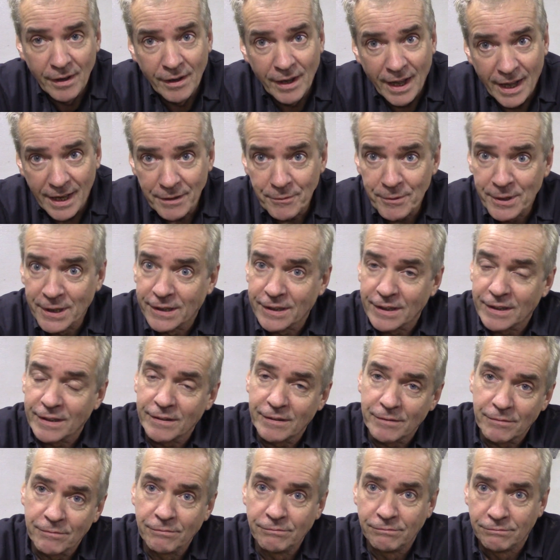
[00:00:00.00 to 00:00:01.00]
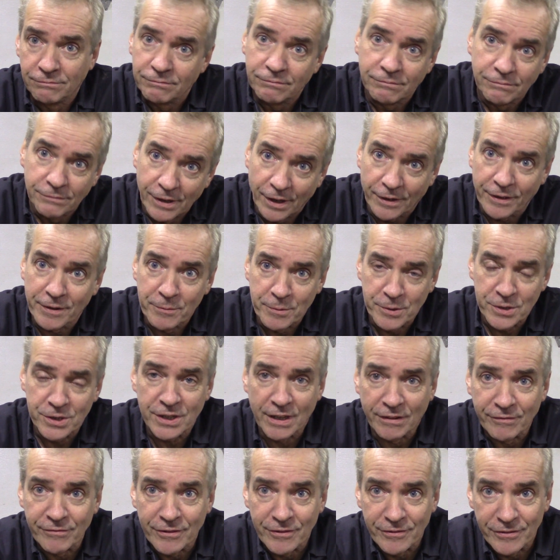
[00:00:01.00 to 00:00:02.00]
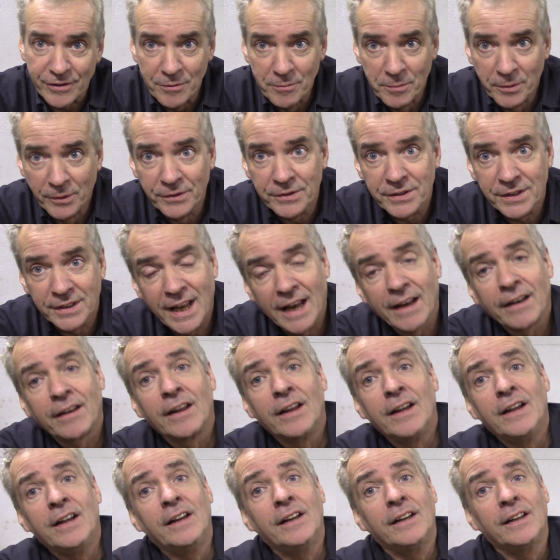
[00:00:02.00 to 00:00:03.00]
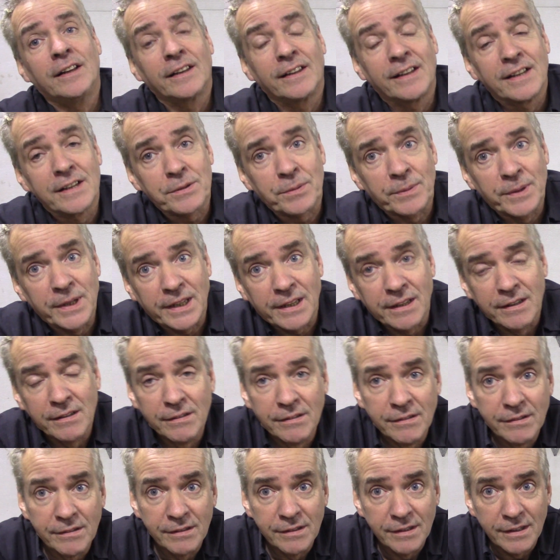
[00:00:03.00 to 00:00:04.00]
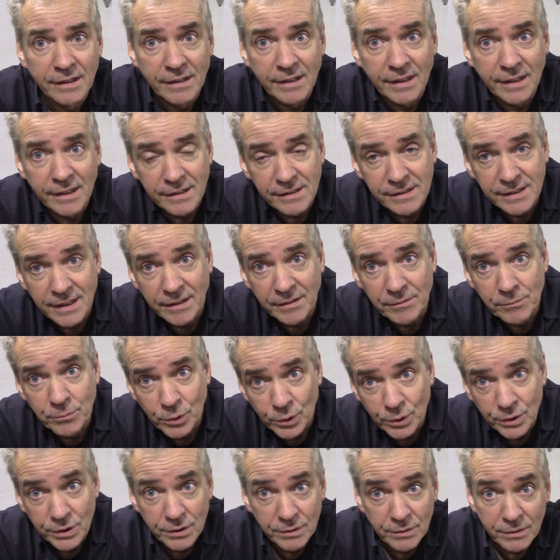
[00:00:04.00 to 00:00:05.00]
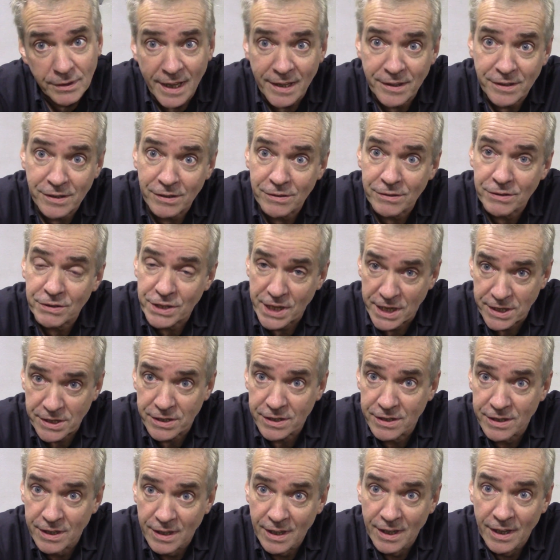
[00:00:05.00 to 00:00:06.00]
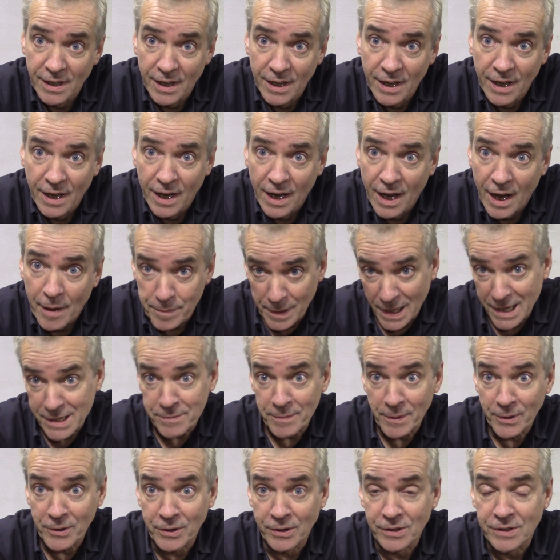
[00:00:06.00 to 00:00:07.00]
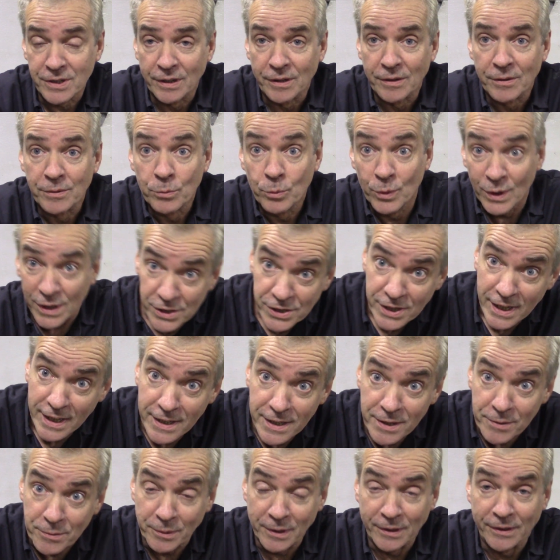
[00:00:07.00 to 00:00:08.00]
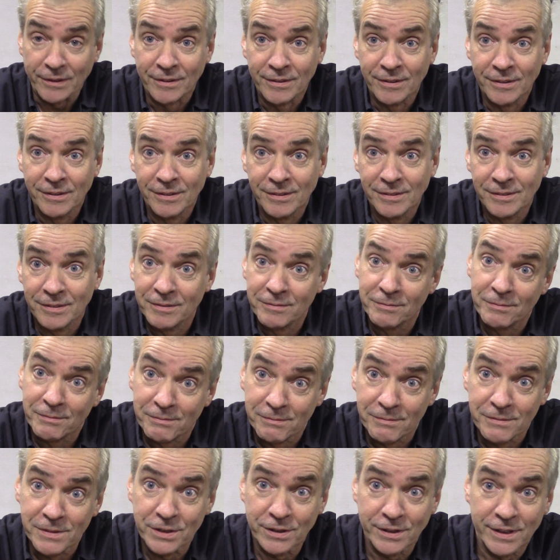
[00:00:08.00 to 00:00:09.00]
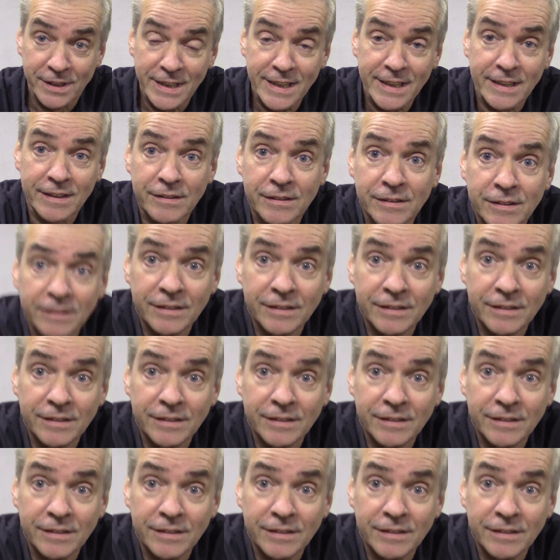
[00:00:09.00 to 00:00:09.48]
Anyway, nothing was said for a few months, and then this week they said, would you like to test a plasma cutter? We'll send you one. So they did.